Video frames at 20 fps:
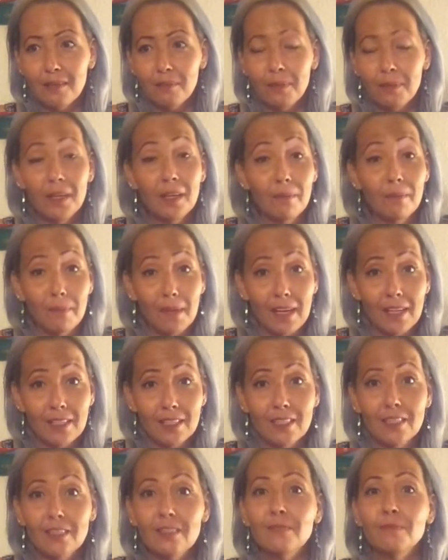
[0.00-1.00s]
Peter
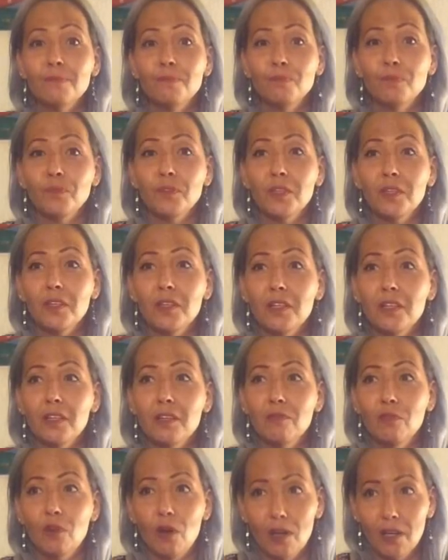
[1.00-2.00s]
Madsen,
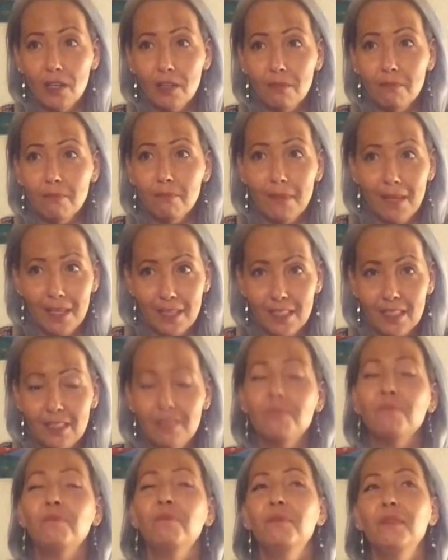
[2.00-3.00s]
Rocket
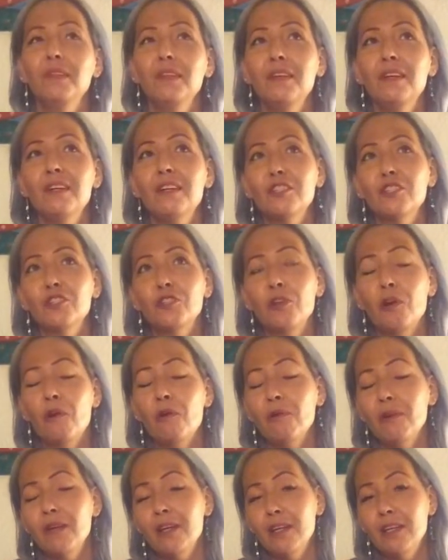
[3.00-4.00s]
Madsen
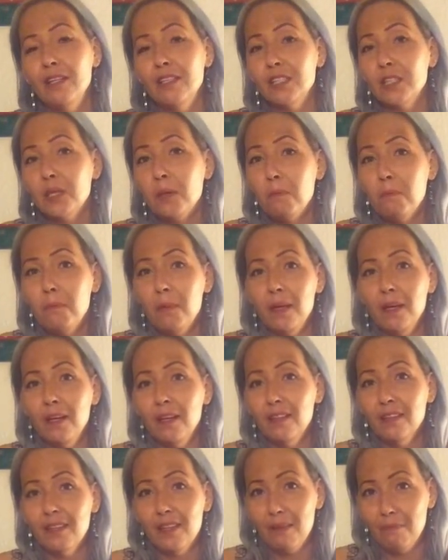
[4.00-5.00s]
story is
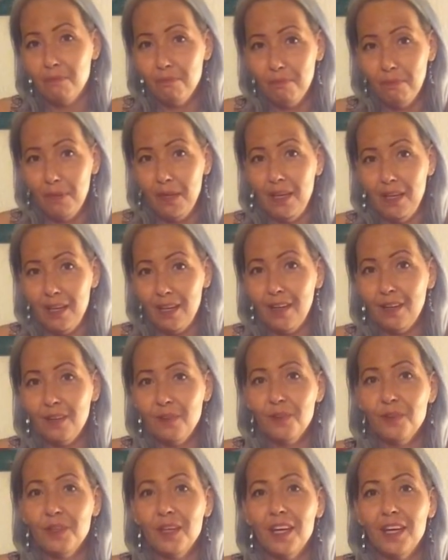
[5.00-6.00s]
bigger than big,
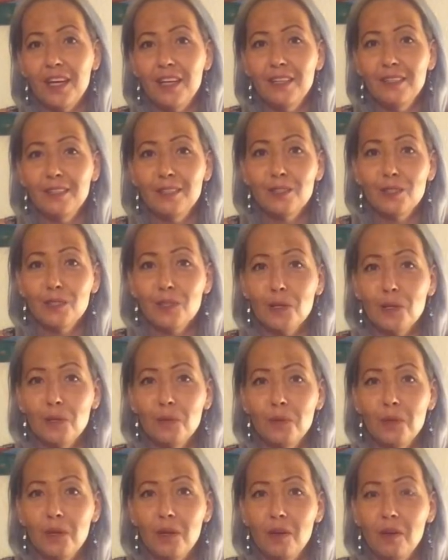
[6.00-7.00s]
okay?
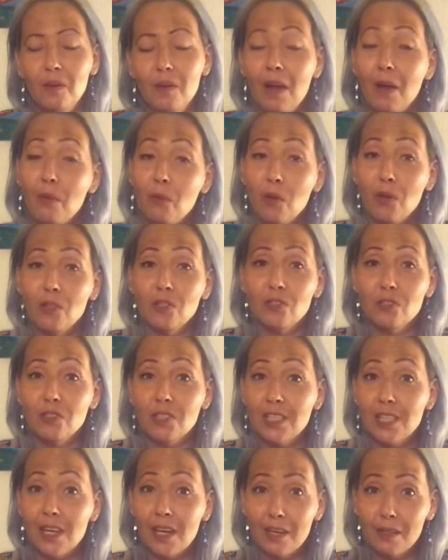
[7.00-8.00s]
So I want to
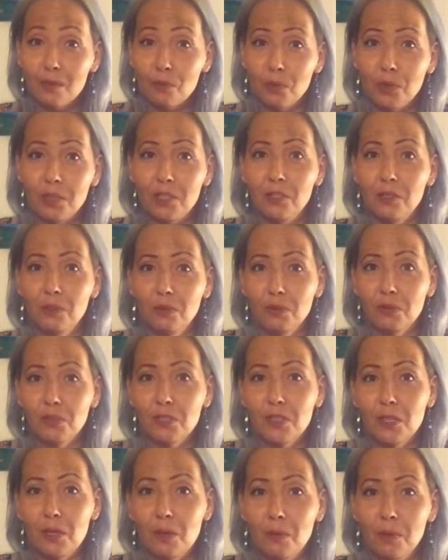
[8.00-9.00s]
share it with you,
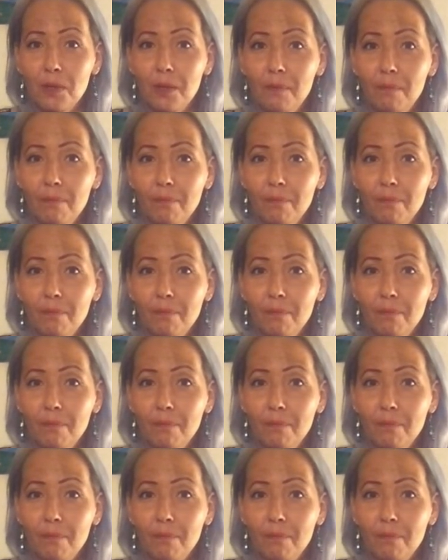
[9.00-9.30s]
so